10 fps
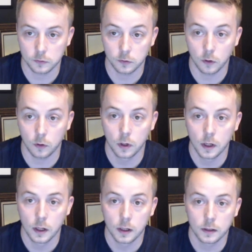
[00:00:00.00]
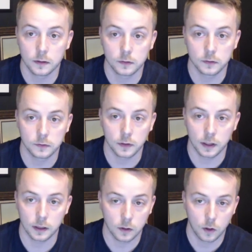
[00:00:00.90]
So this is
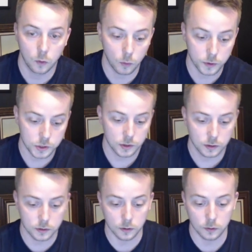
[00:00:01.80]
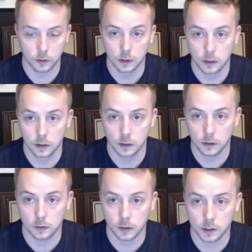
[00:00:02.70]
saying what we should do
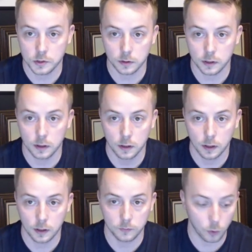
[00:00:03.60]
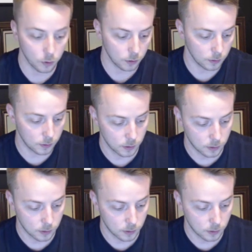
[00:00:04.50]
is actually have ordered